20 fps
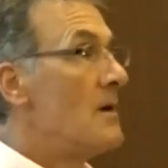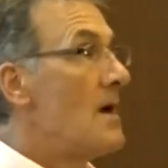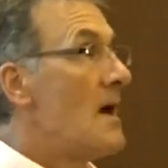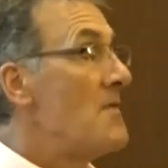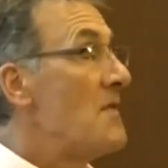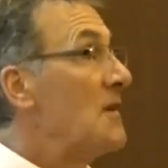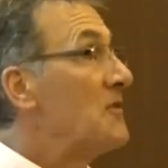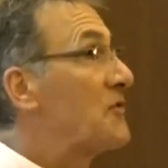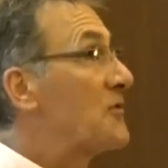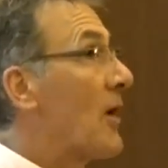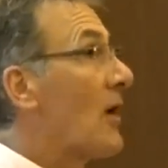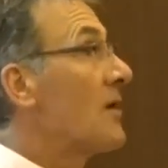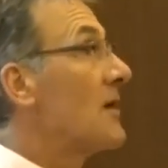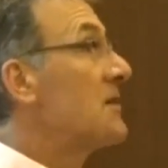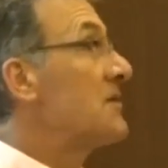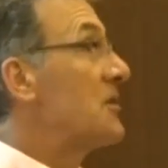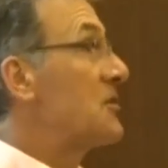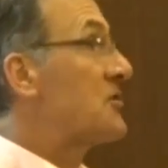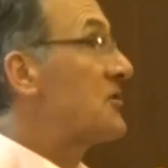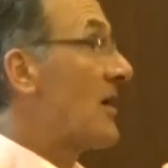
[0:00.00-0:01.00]
and they
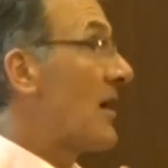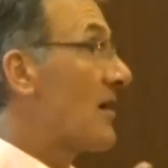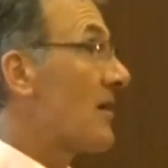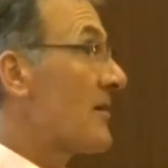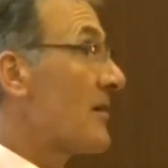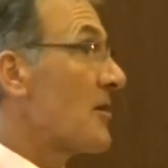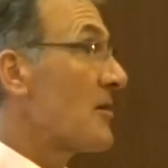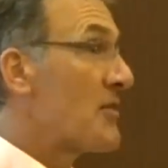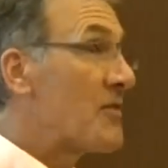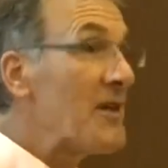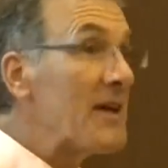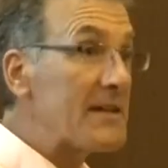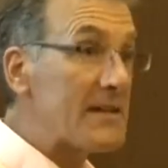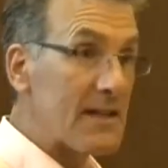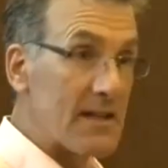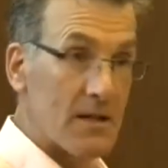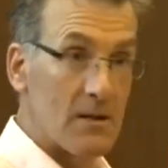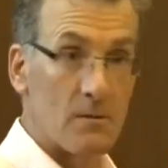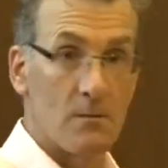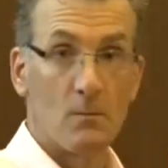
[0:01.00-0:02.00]
started to share their
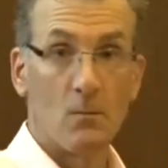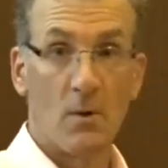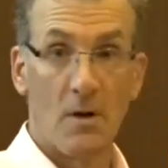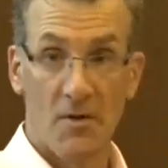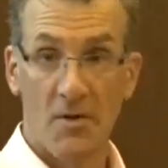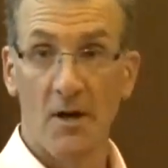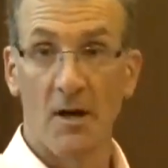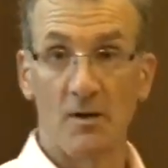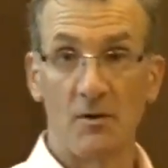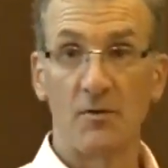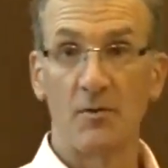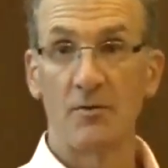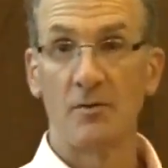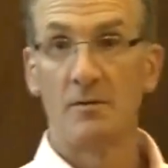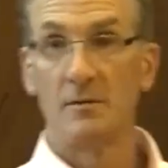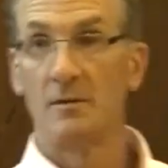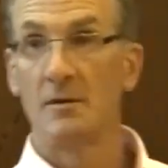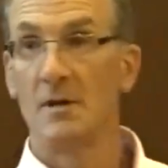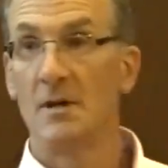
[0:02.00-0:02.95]
thinking with us.